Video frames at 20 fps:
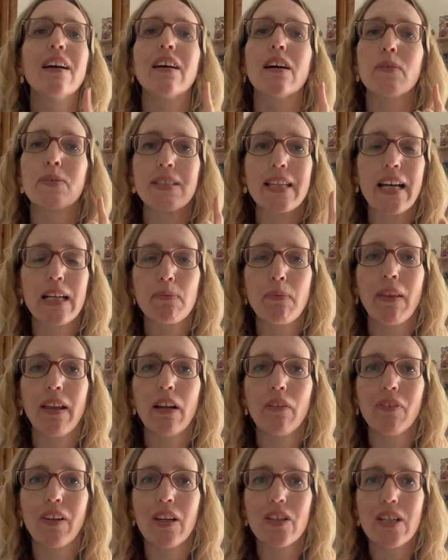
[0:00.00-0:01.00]
I was tagged by the
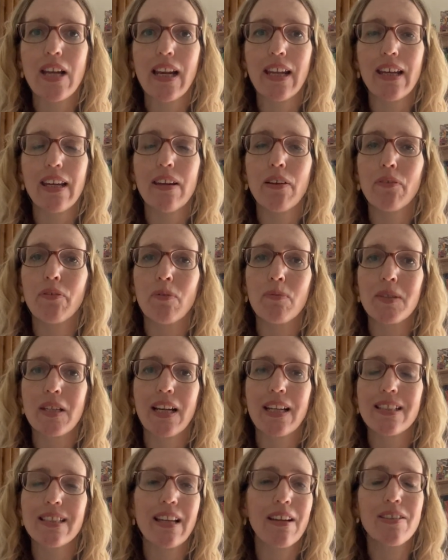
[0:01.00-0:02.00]
lovely Shelley from
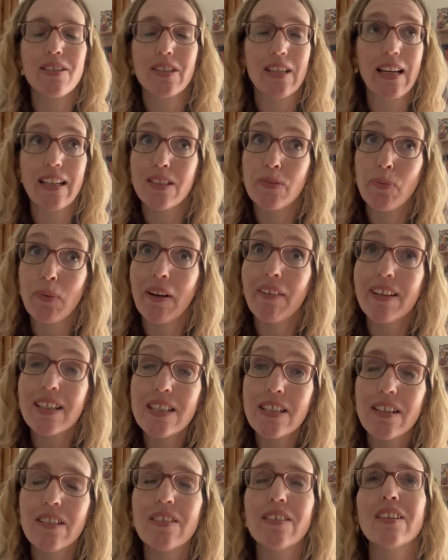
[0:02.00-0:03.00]
Shelley
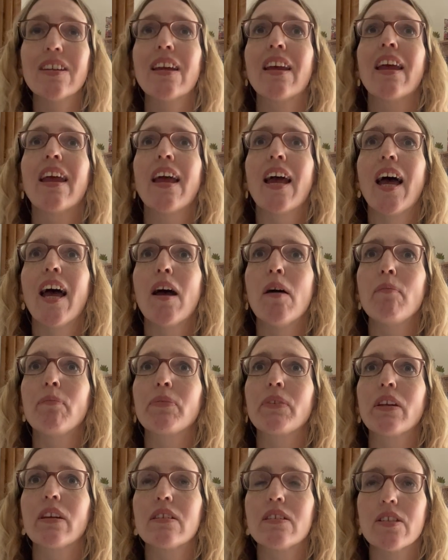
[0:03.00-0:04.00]
Sperrington
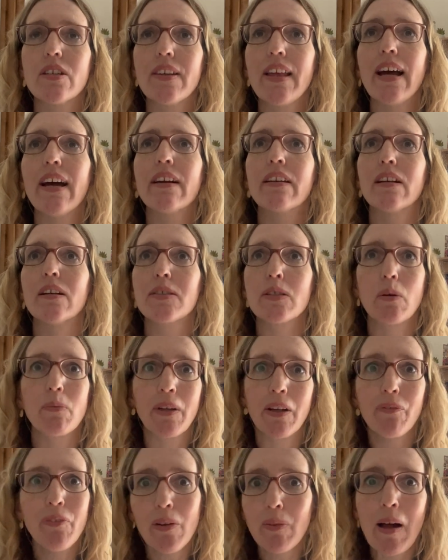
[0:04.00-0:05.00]
to do that. And so I'm
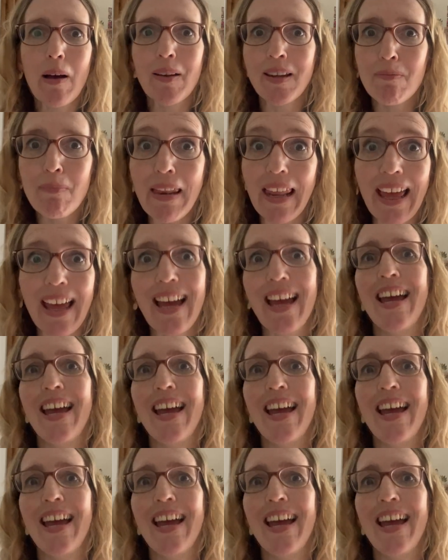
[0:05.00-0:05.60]
going to film that in a minute.